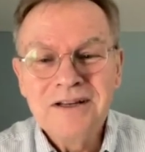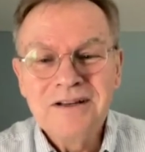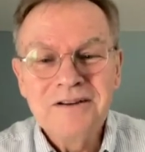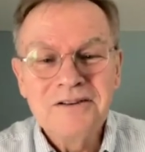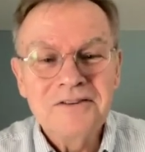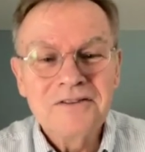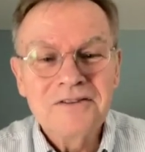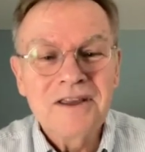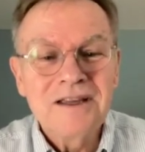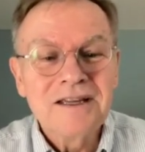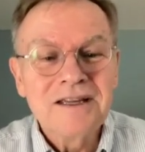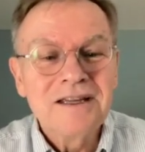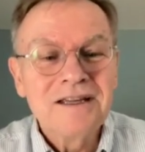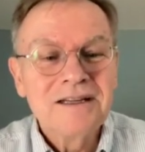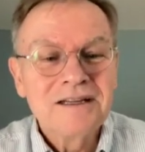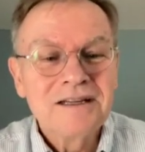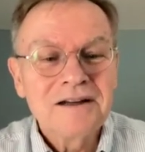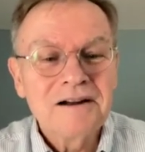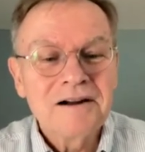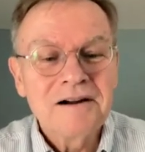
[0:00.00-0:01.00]
say
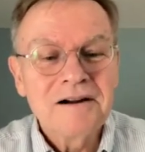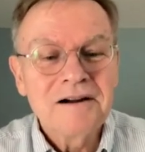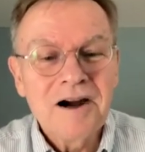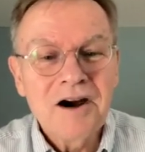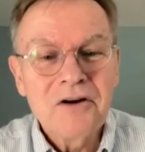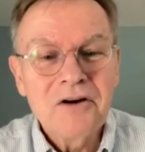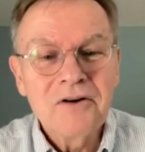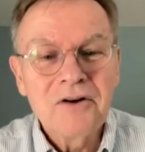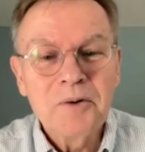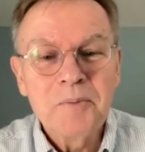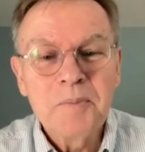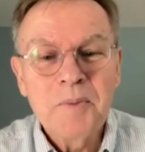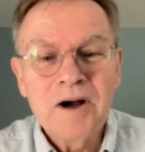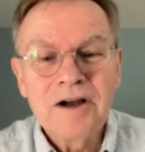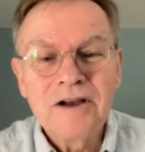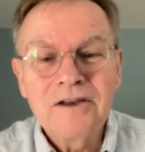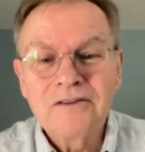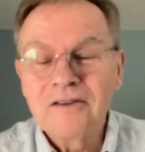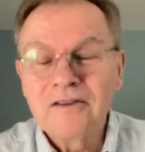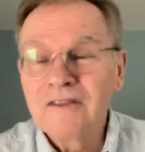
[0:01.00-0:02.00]
our
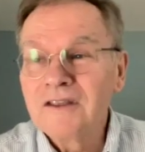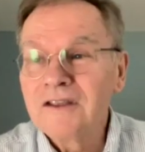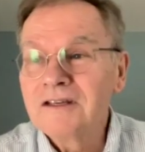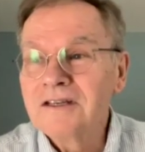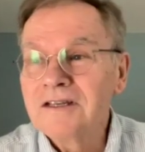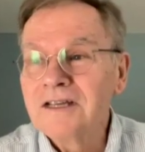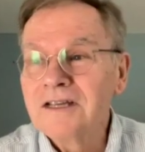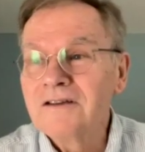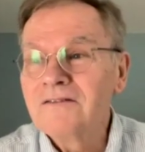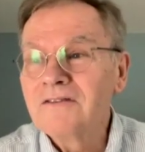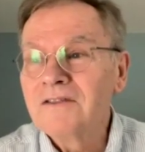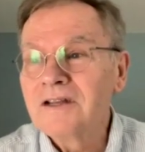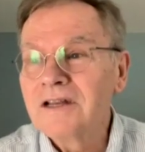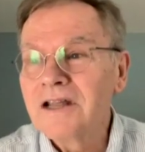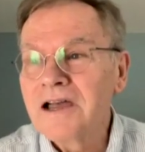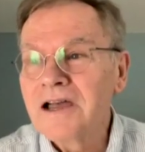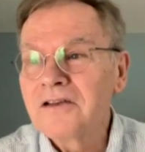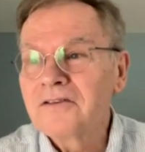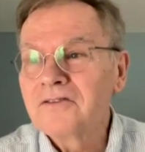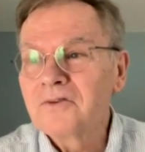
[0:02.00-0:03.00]
goodbyes and then to give the
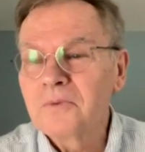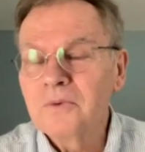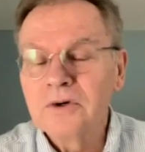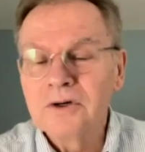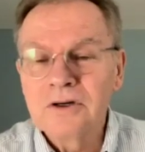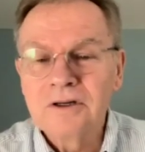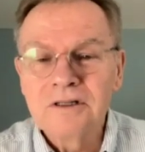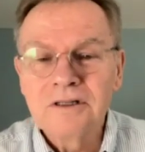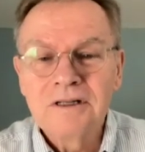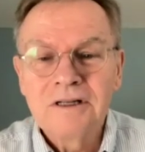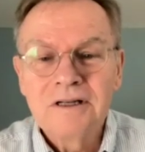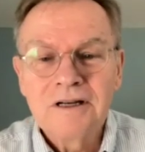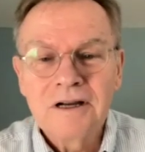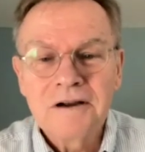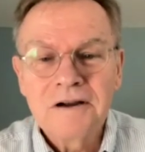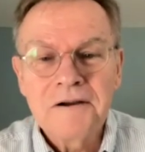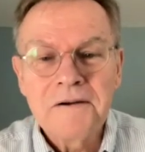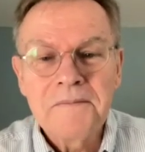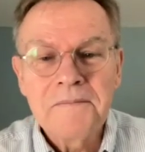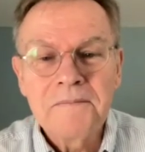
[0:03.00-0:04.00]
last word
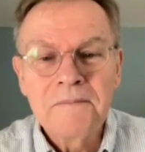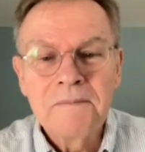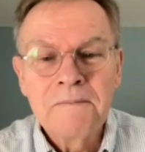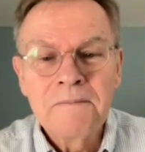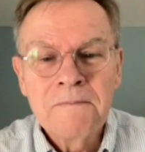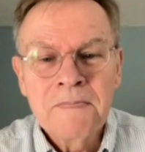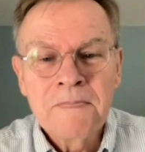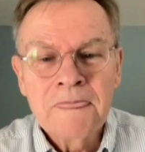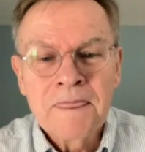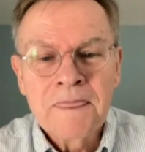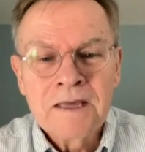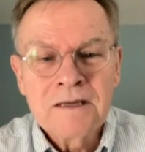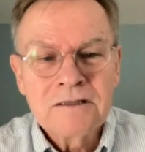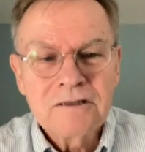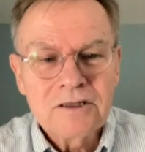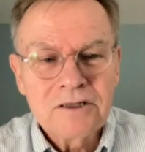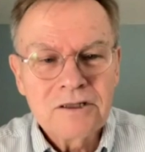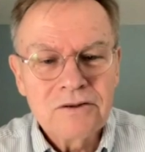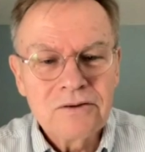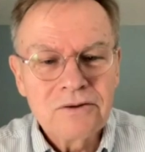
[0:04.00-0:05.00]

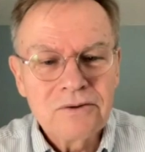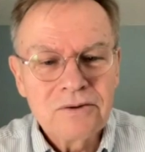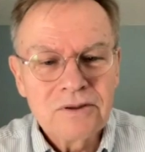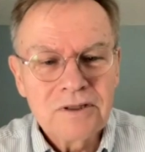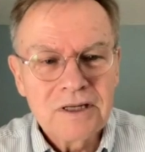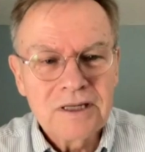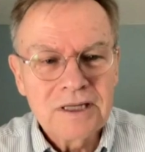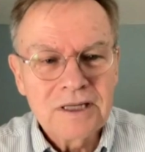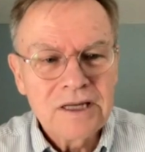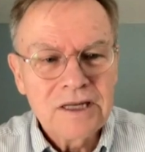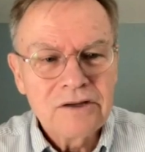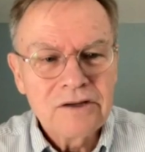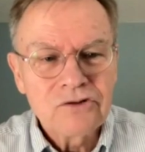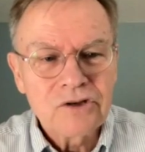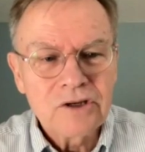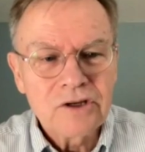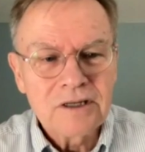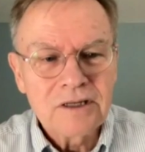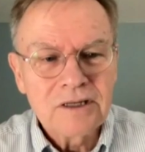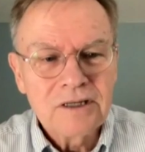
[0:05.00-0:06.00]
to
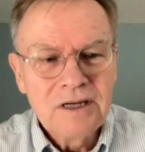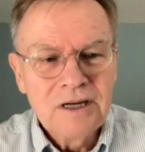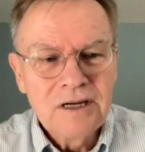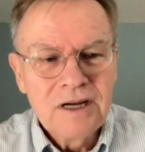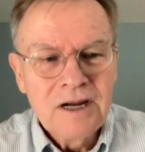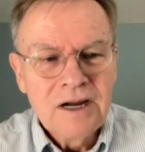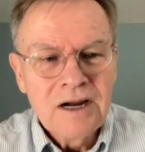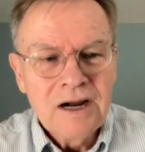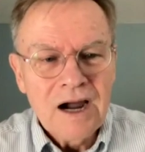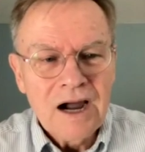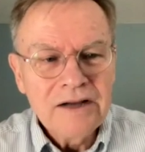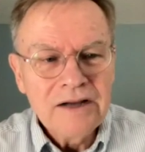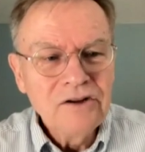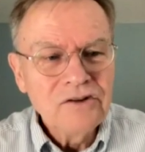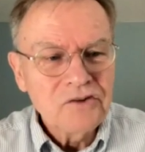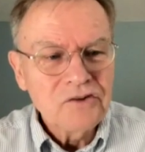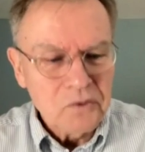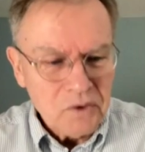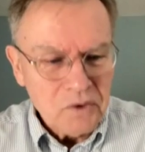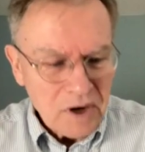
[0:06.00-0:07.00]
Lakeisha. I
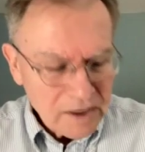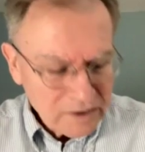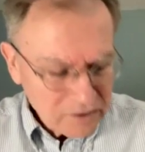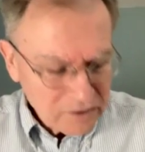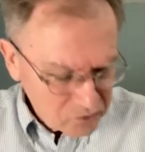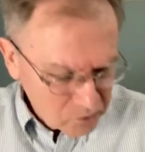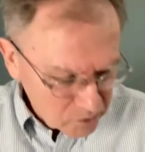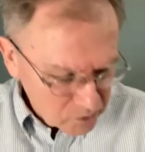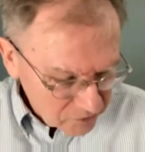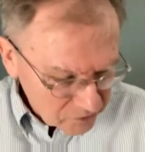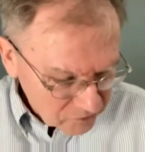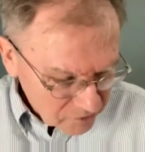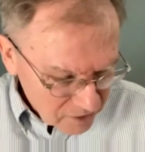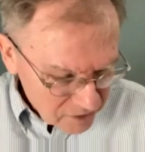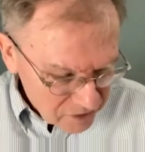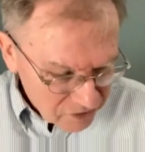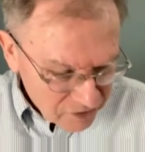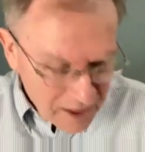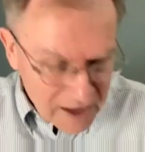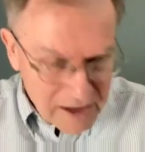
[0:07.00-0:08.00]
just want to say
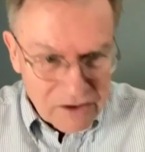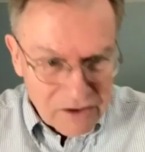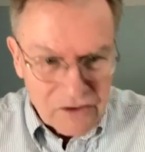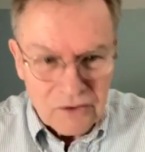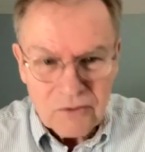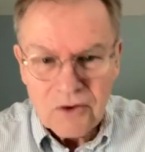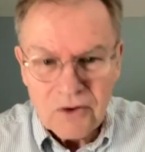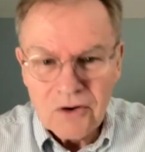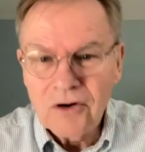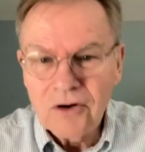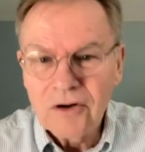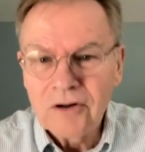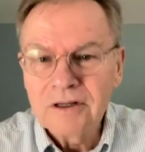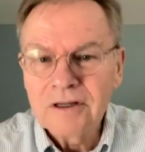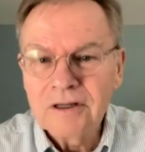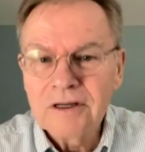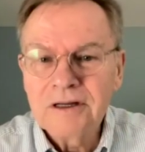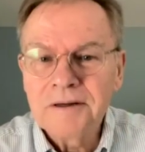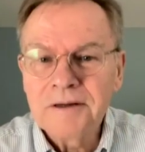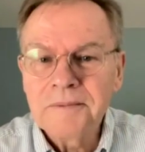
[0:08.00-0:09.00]
thank you all
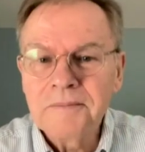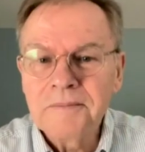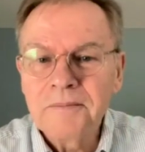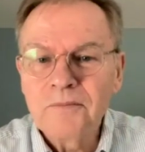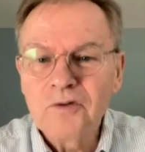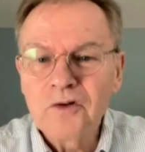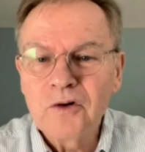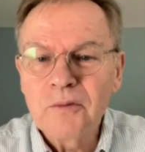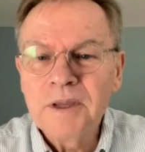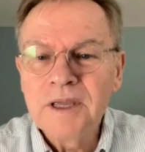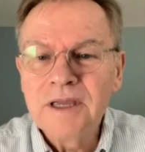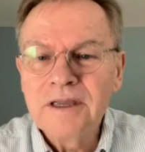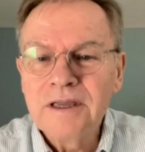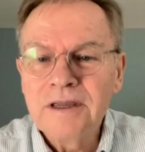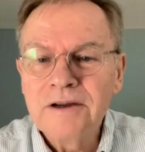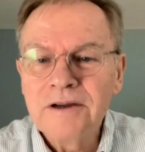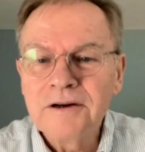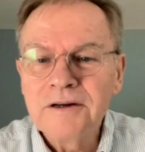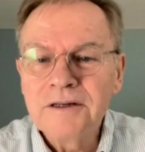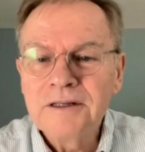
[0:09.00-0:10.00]
for being
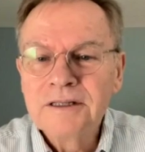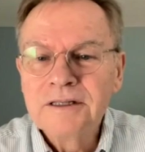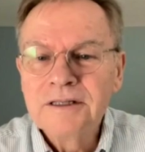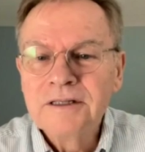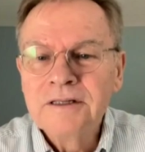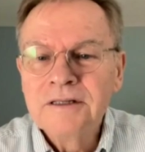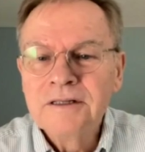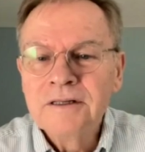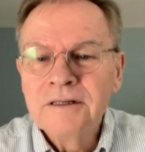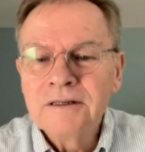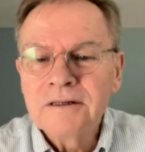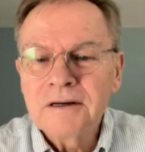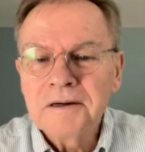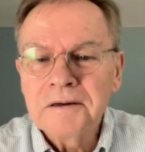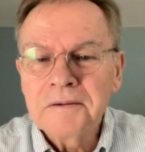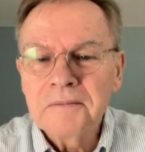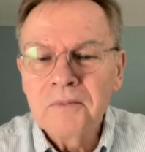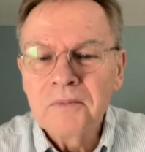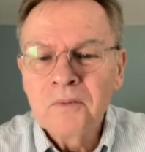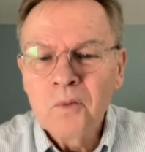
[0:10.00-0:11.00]
here.
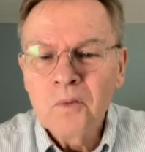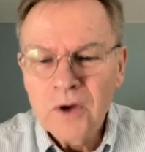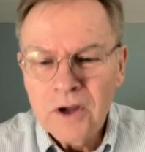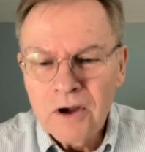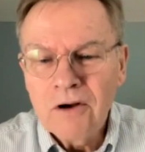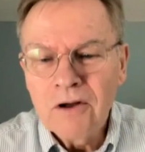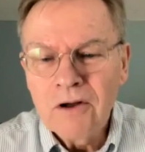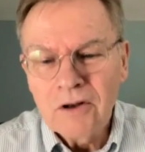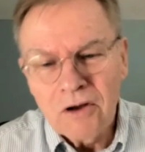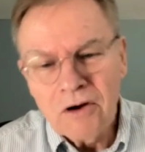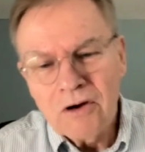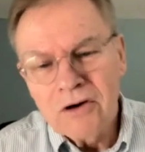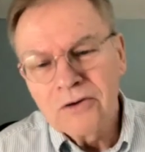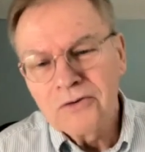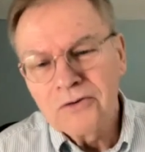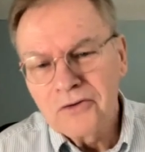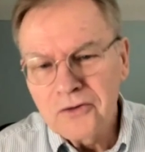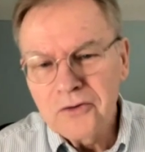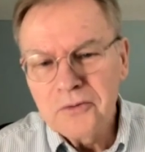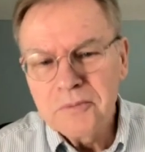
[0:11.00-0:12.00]
We all are
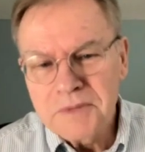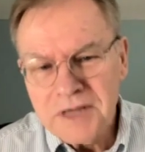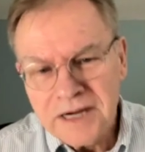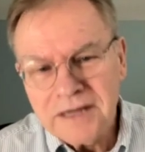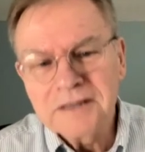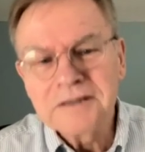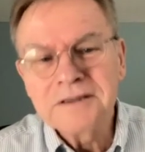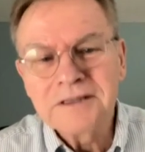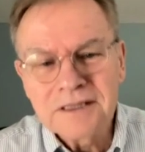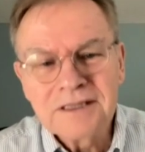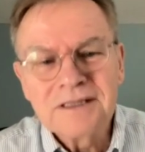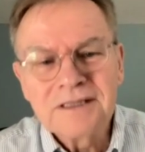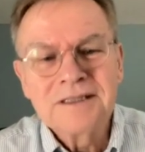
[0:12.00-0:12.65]
zoomed out,